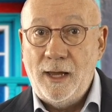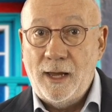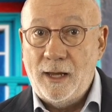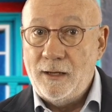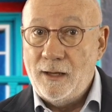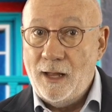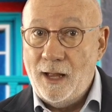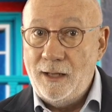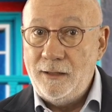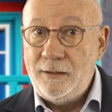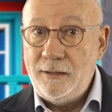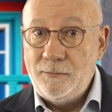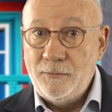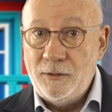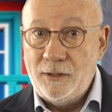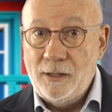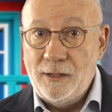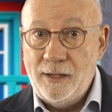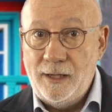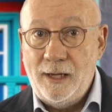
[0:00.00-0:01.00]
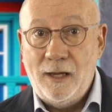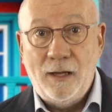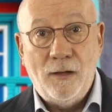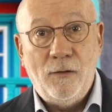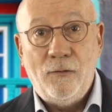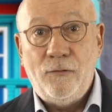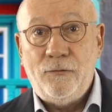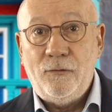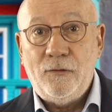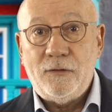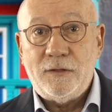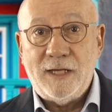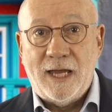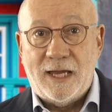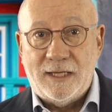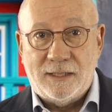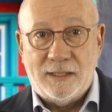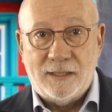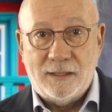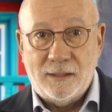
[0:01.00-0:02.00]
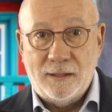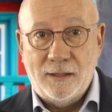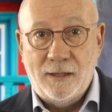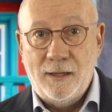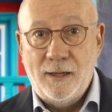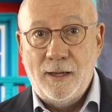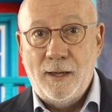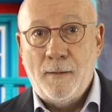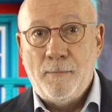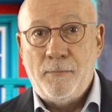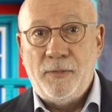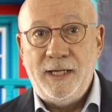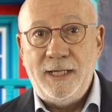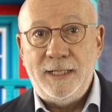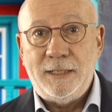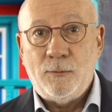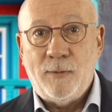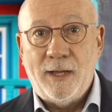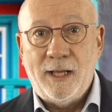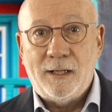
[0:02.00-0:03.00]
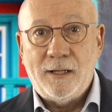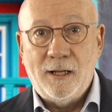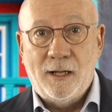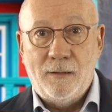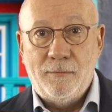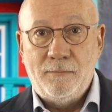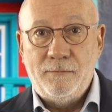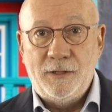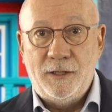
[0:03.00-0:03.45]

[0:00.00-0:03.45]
and ultimately success. Please welcome